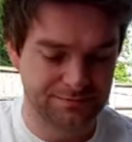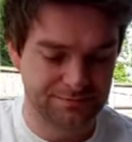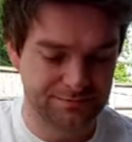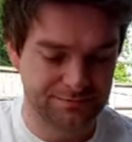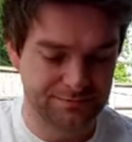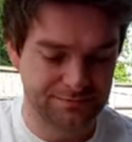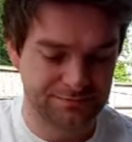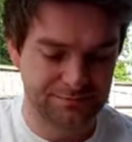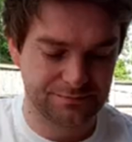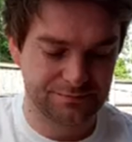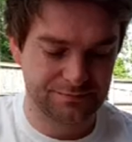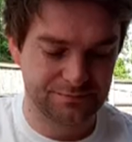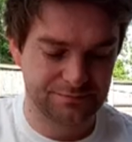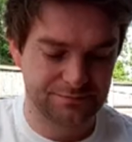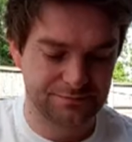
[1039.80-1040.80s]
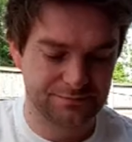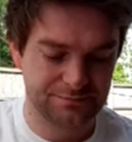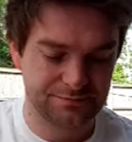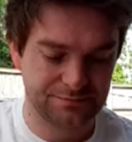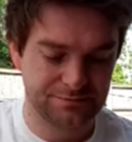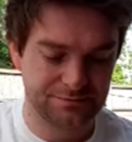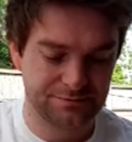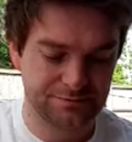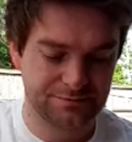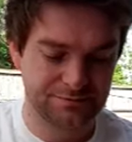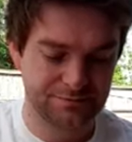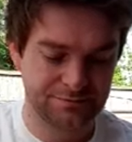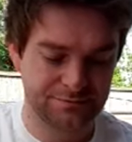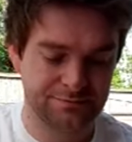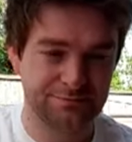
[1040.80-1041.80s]

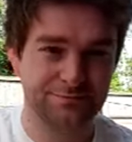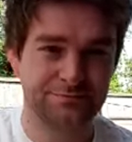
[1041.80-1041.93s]
(silence)